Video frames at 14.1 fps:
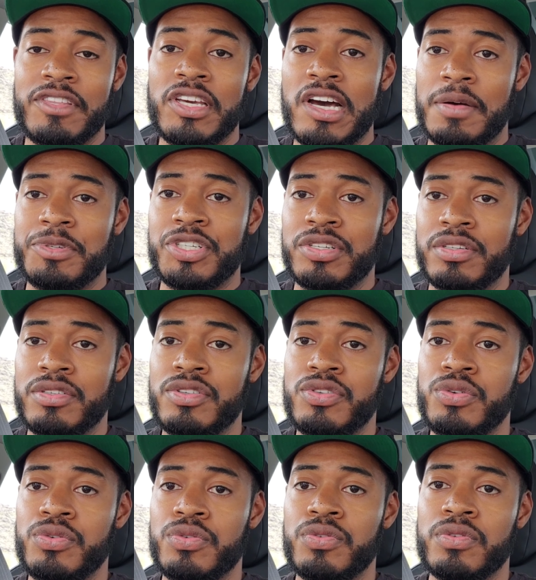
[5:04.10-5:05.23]
the option
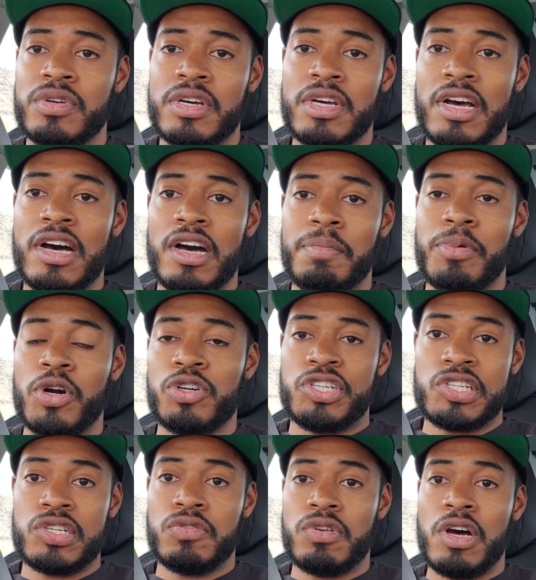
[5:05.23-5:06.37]
to
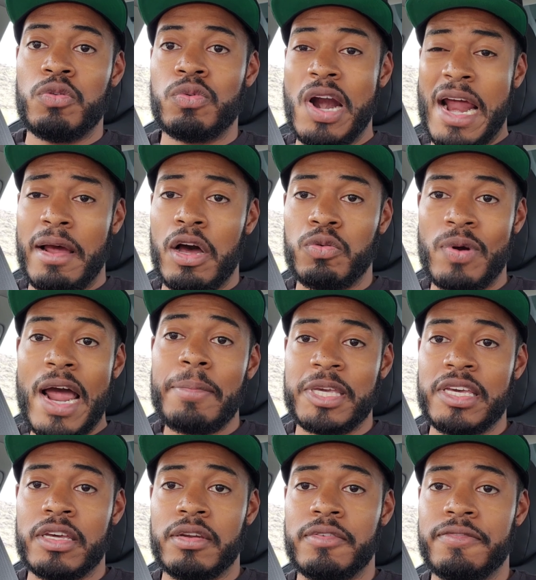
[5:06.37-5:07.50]
purchase a wrap
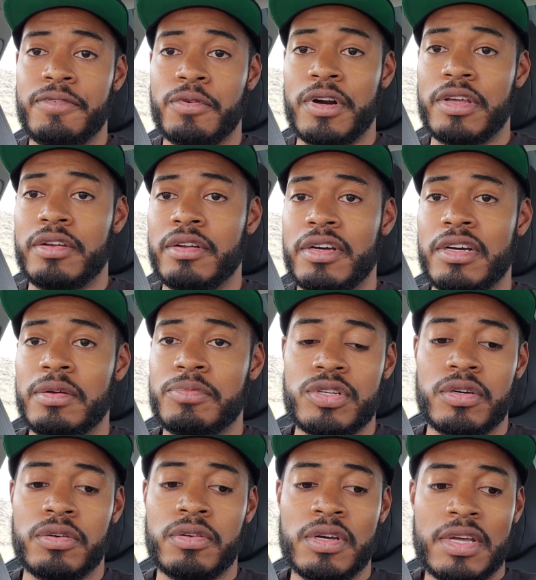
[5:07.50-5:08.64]
kit for it.
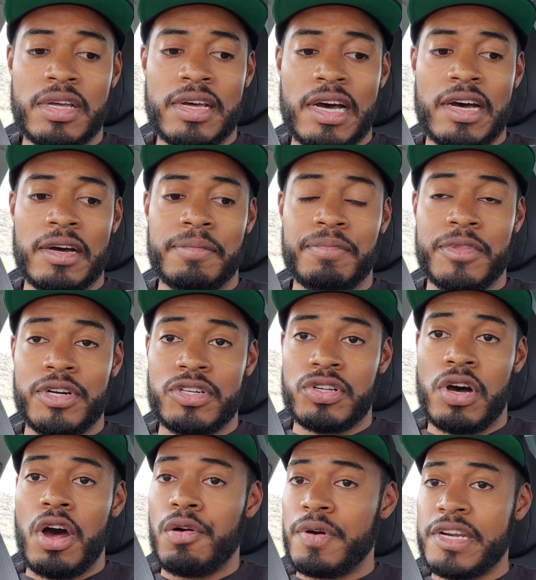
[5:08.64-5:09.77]
There's
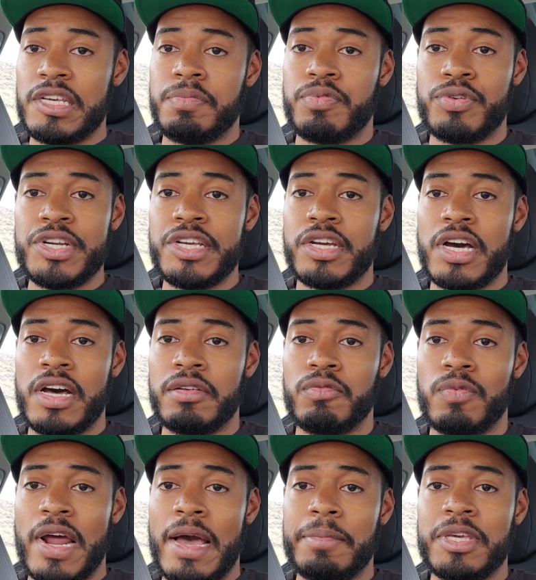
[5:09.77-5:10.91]
already pre-cut
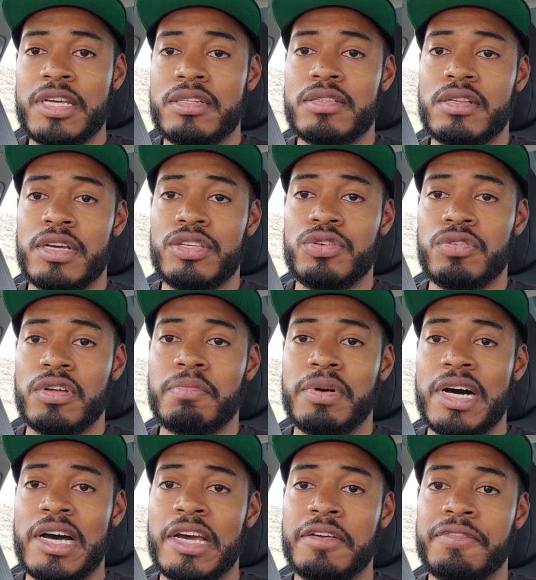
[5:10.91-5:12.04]
wrap kits that you can
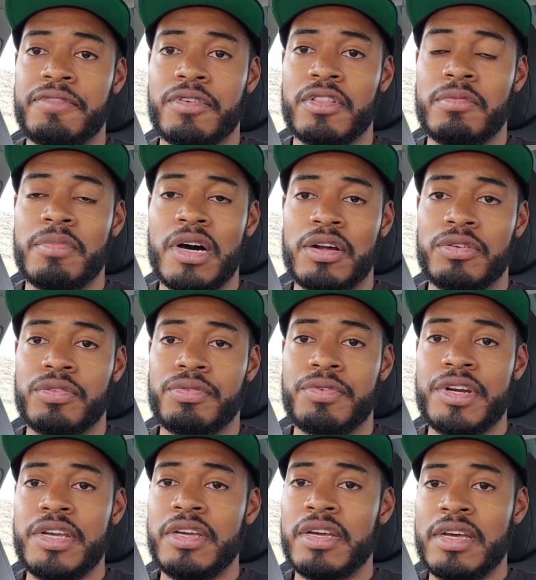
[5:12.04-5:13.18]
buy for the Model
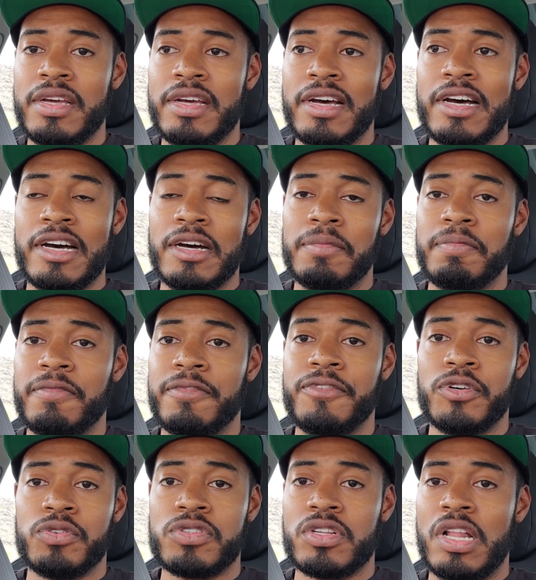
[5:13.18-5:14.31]
3.
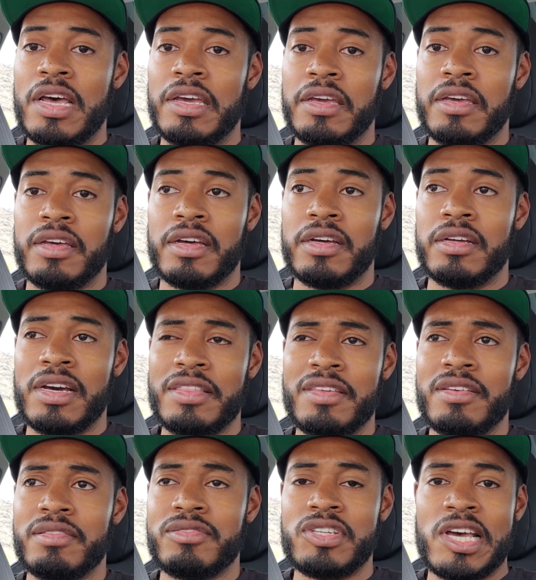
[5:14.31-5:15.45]
Folks like I
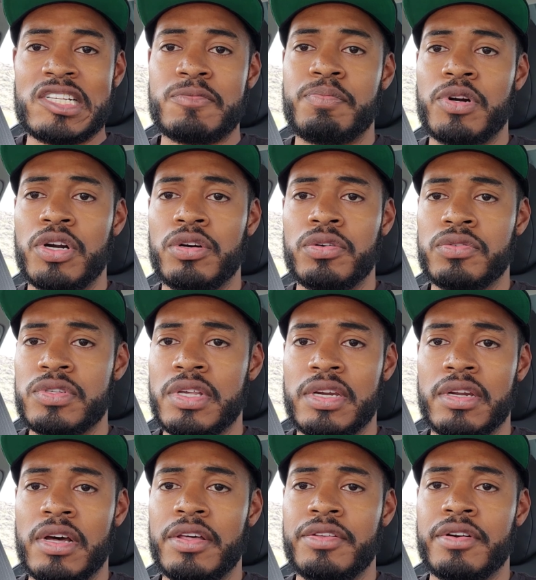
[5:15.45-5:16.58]
think Test Bros
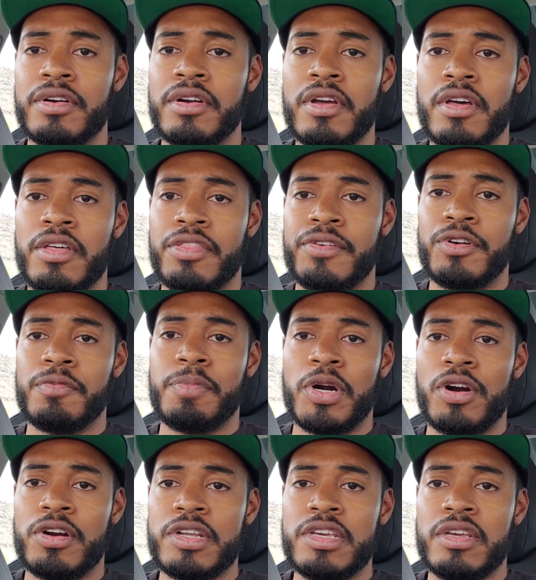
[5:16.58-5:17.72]
and other
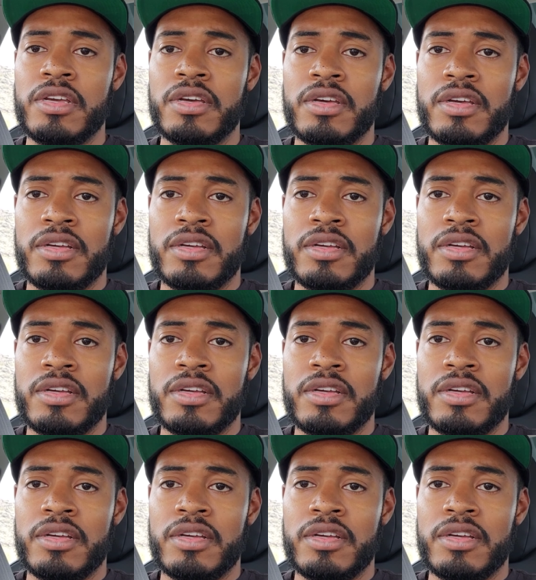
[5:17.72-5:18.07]
third-party